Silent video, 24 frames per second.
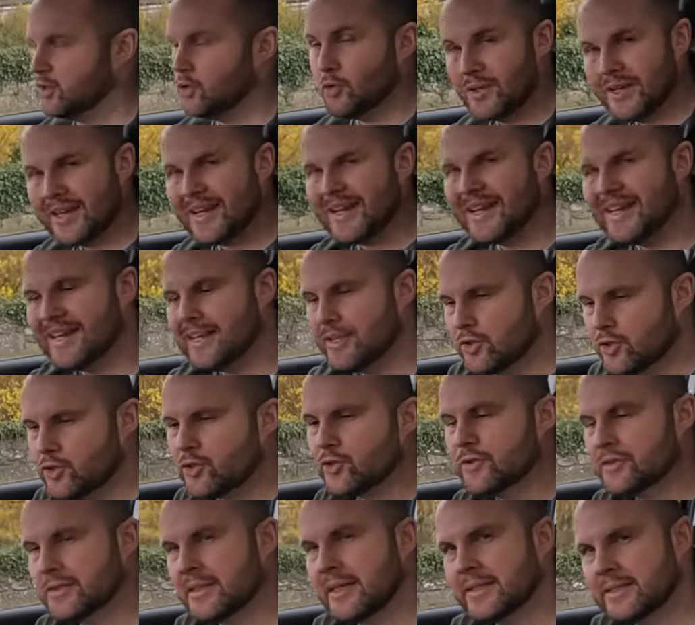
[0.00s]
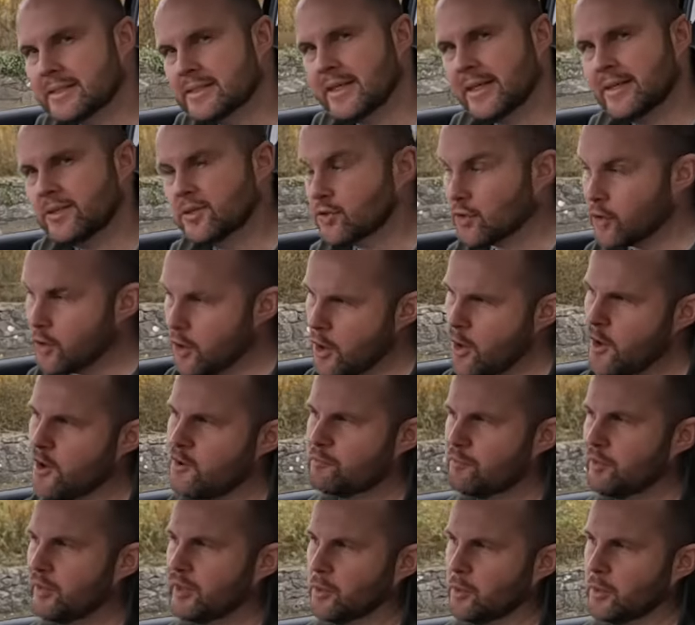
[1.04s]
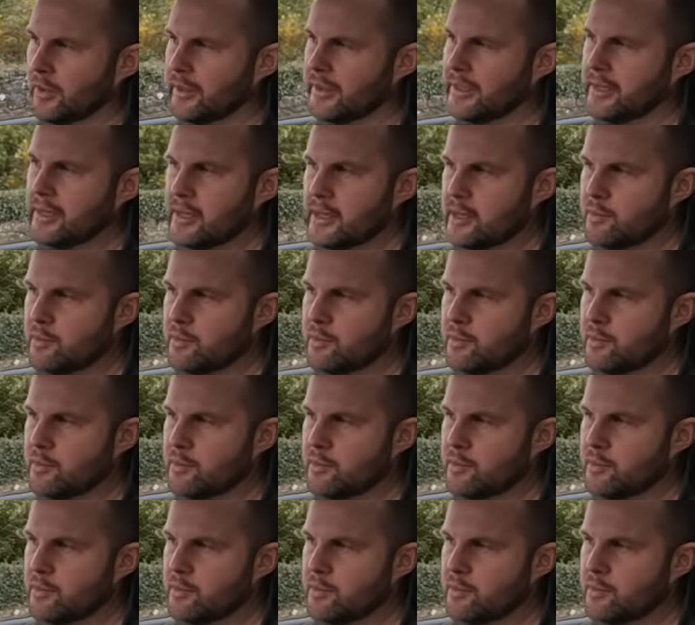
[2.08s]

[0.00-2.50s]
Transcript: You can turn that sensor off, by the way,